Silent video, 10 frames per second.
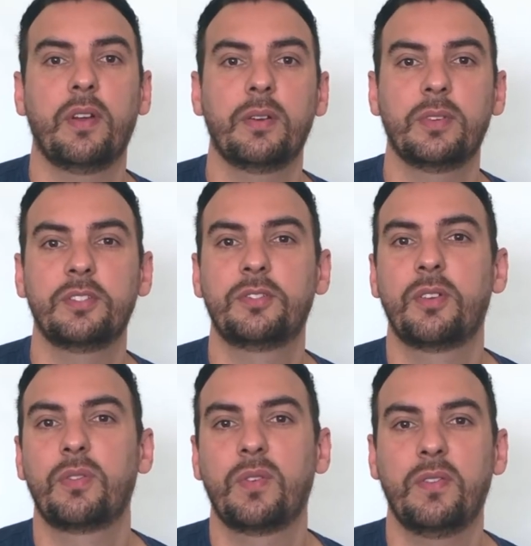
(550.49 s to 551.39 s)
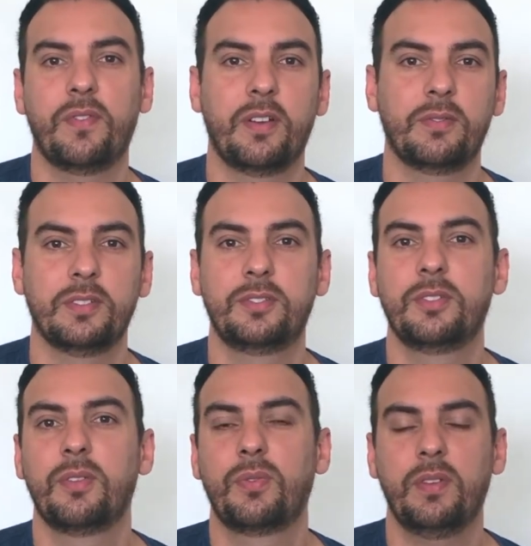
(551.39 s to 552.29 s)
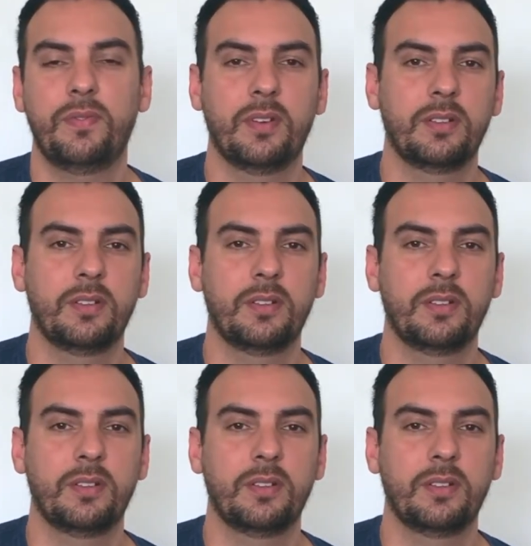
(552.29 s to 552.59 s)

1, 2, 3, 4. 1, 2, 3, 4.